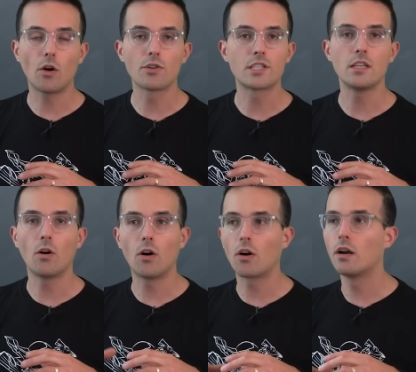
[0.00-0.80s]

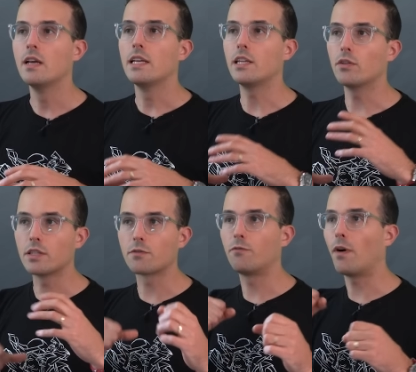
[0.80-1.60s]
RCR, you know,
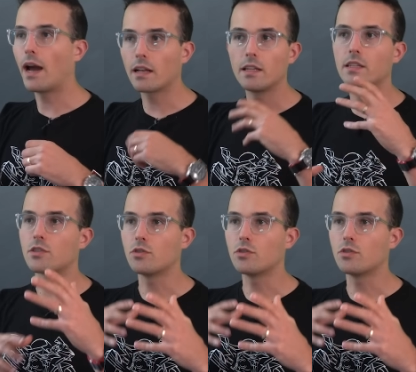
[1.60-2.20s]
this